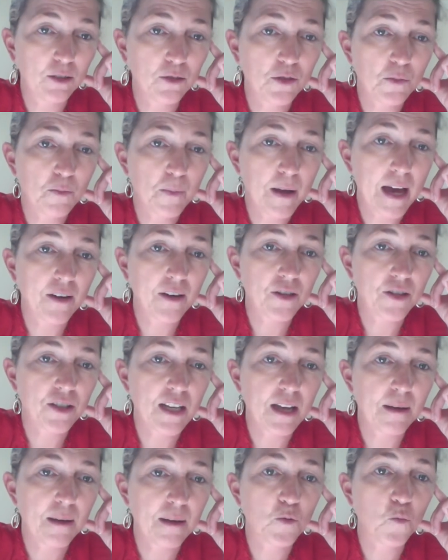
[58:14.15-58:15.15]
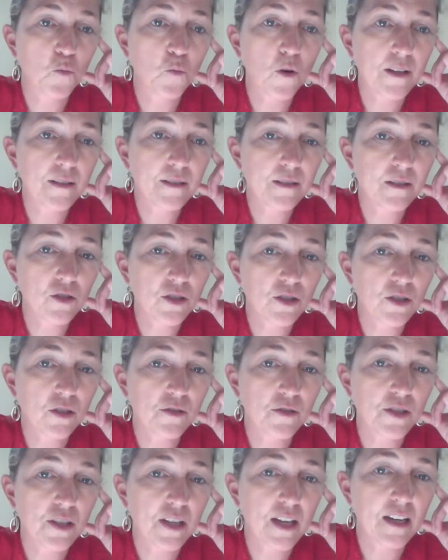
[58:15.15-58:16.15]
Luspatercept was
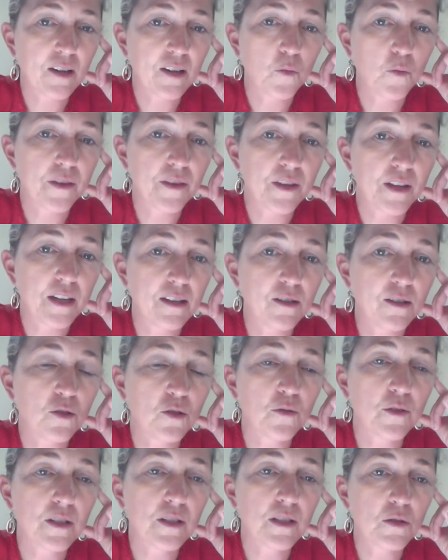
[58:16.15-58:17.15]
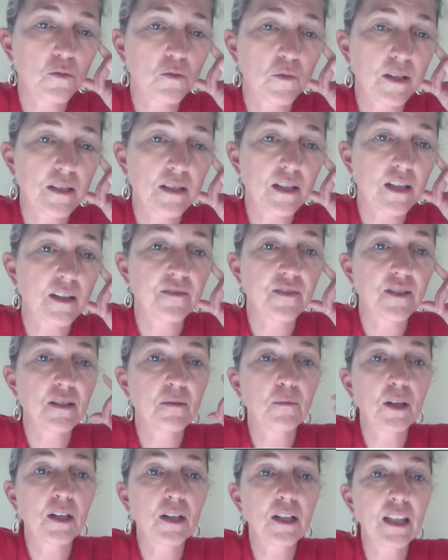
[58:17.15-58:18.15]
associated with an increased risk of
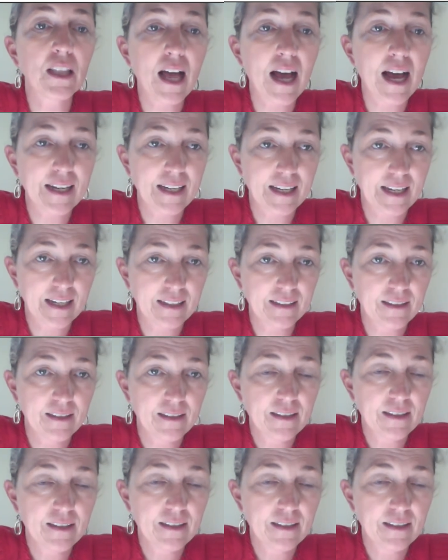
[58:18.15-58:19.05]
some clotting.